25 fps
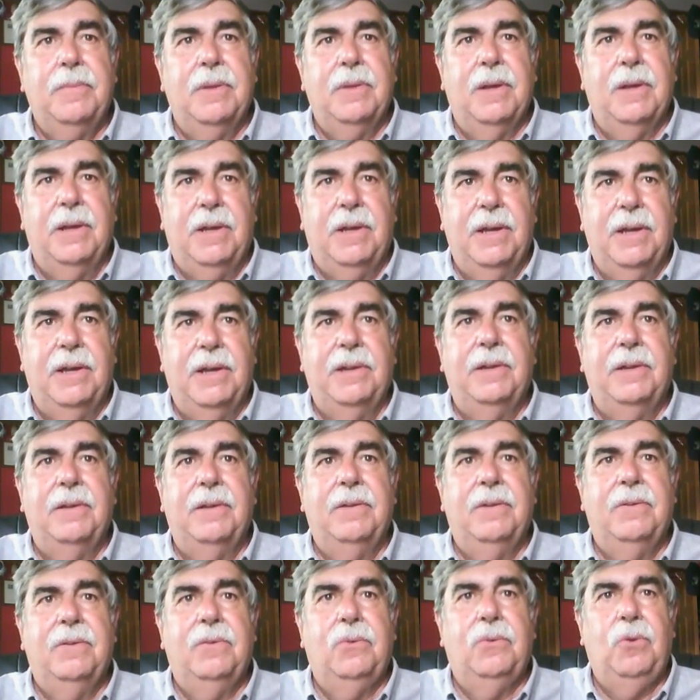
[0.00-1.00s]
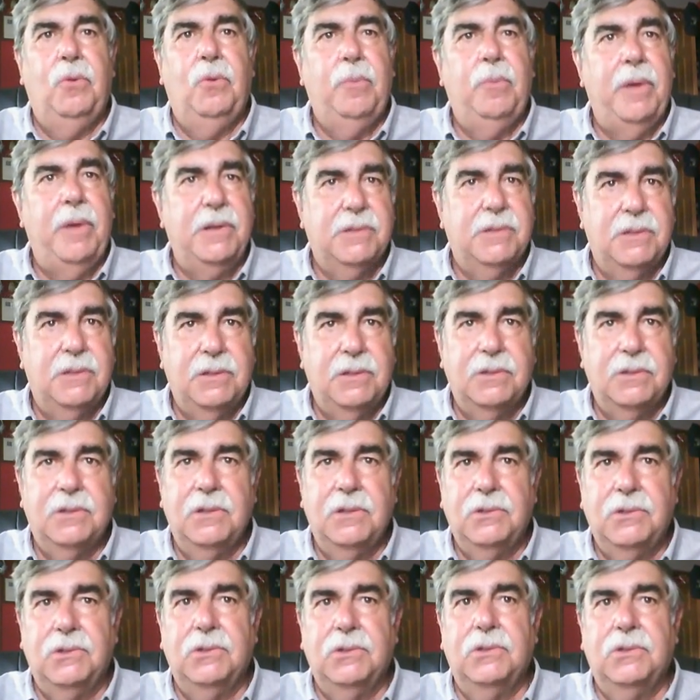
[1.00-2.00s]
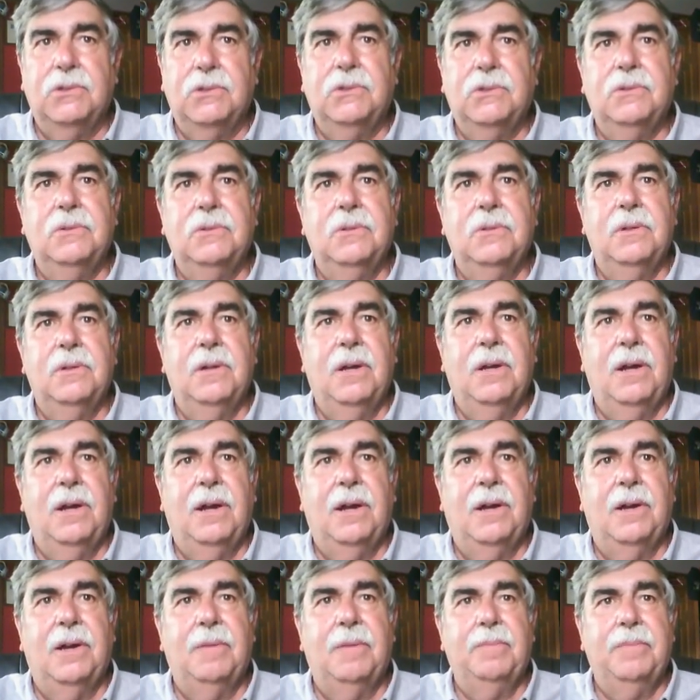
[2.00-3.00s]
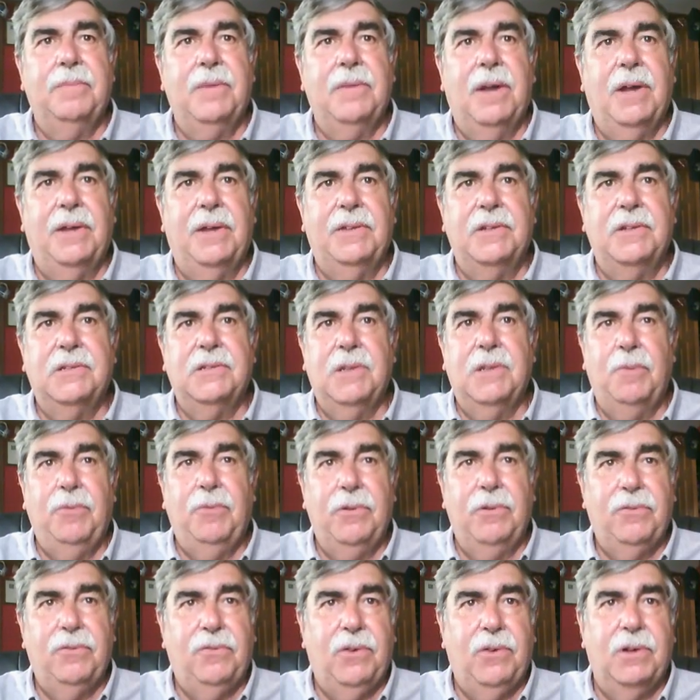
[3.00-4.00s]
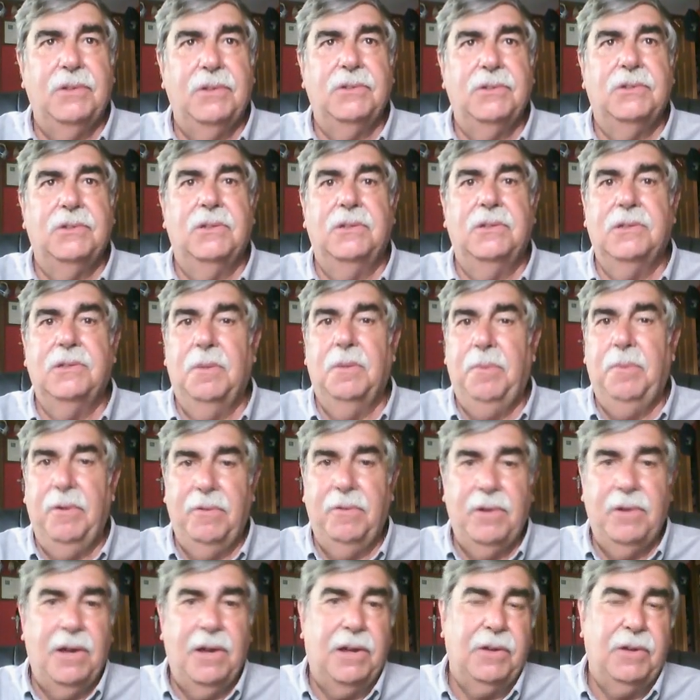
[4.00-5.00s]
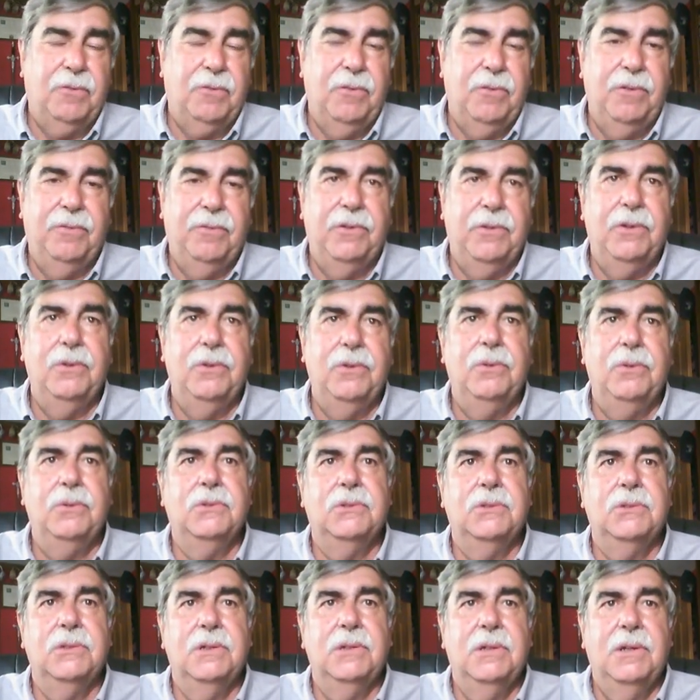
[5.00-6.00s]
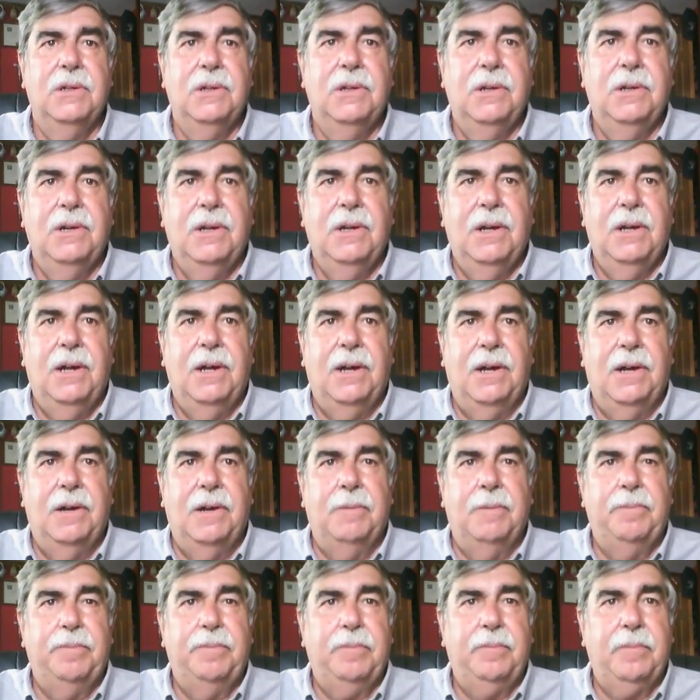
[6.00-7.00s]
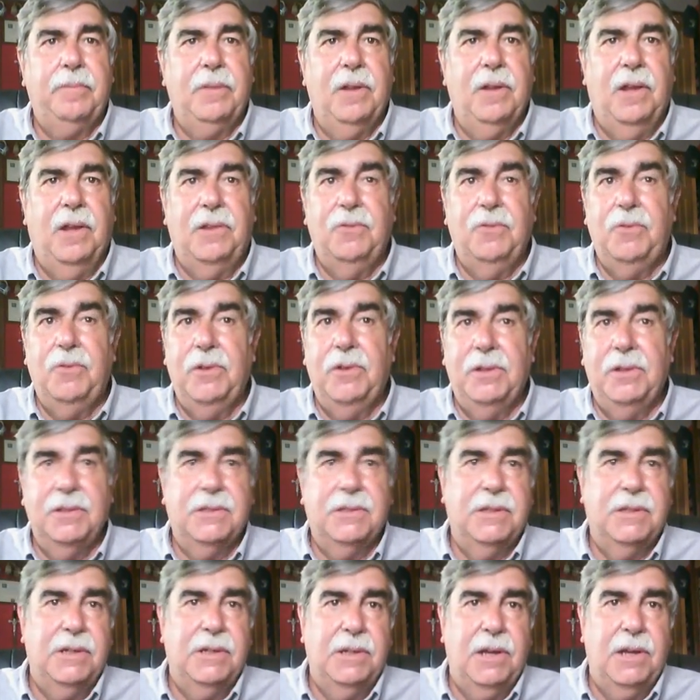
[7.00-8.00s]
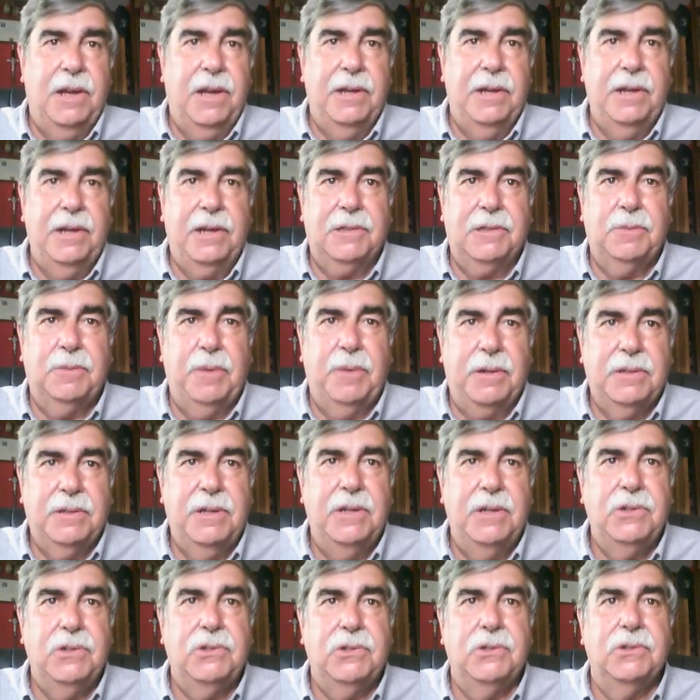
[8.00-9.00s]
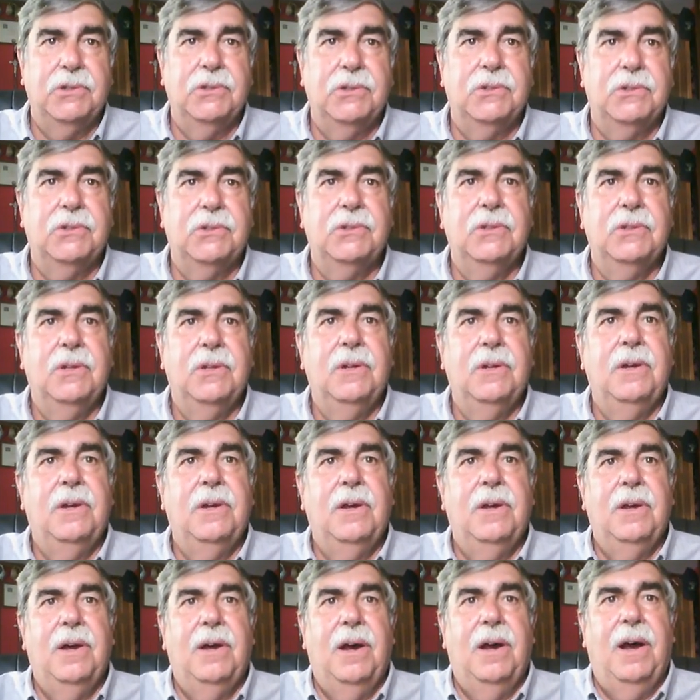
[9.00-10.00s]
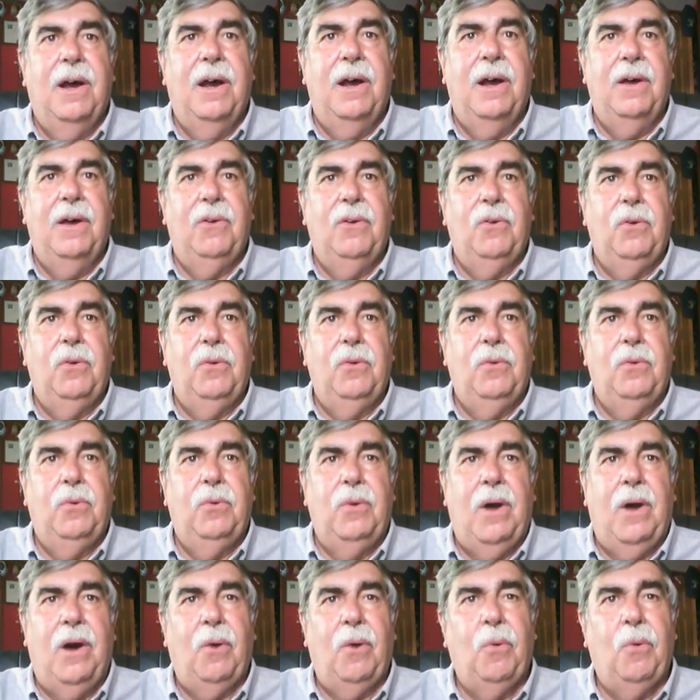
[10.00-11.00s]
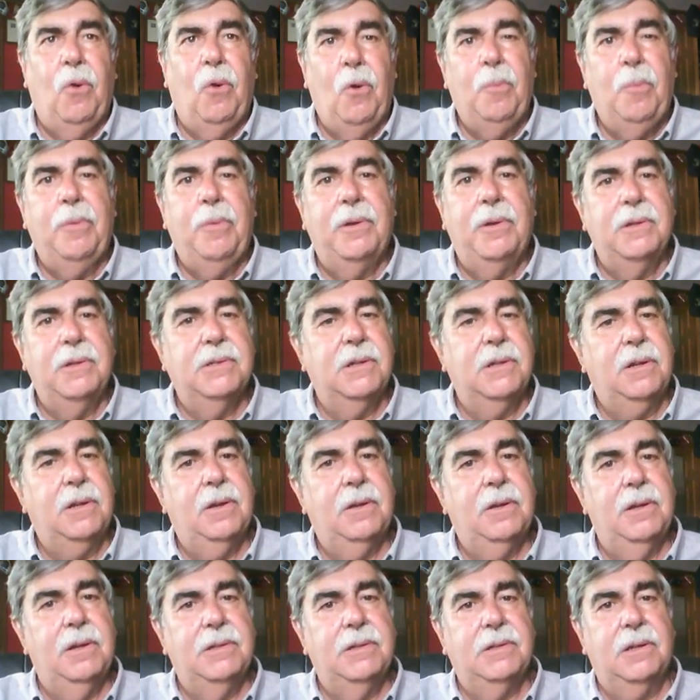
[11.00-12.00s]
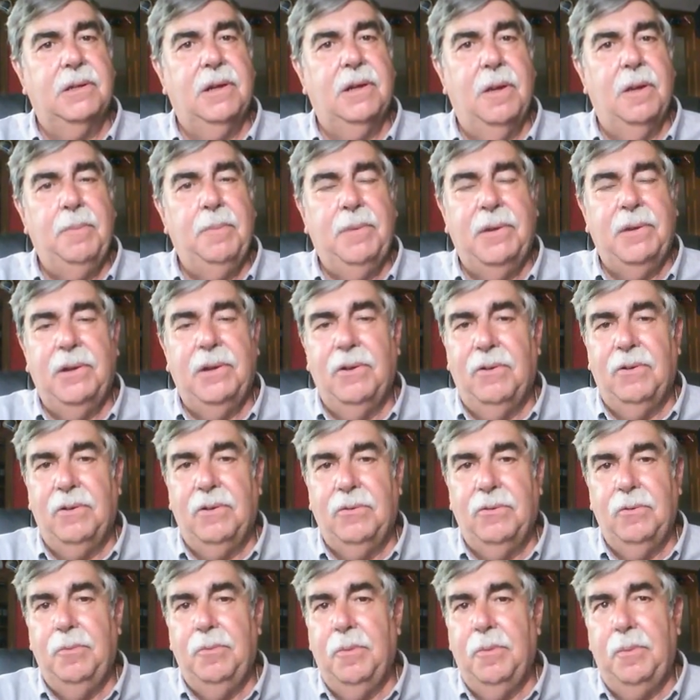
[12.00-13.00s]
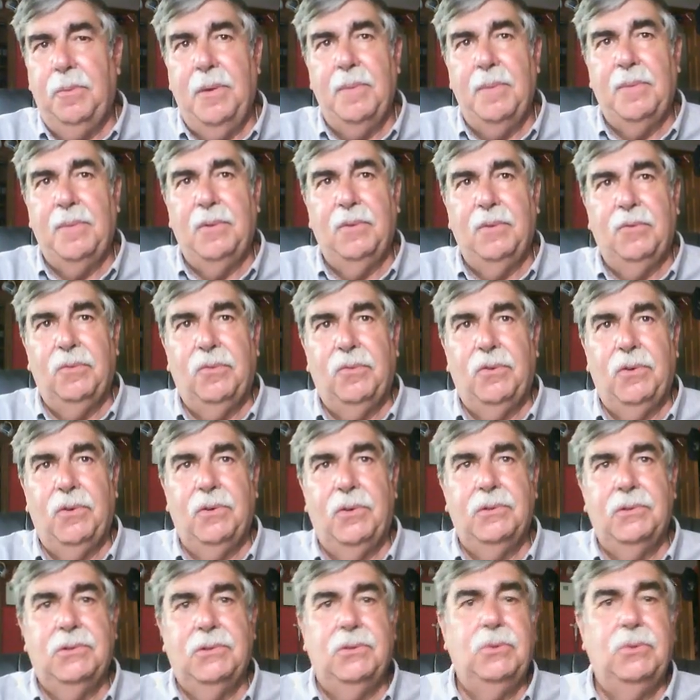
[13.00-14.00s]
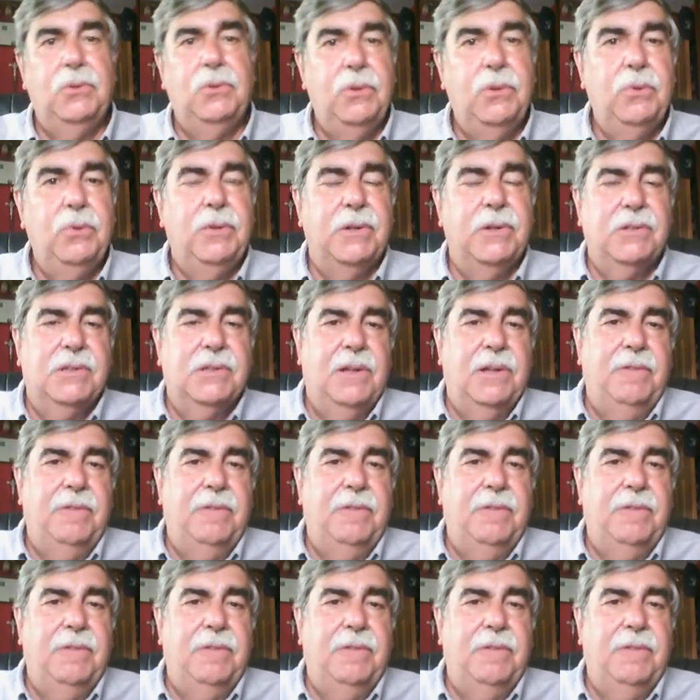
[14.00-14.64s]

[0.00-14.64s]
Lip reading: Again, who makes the decisions? Are there separate funds? Is there periodic reviews? Are there realistic expectations? How open is a company or a group of people to newness?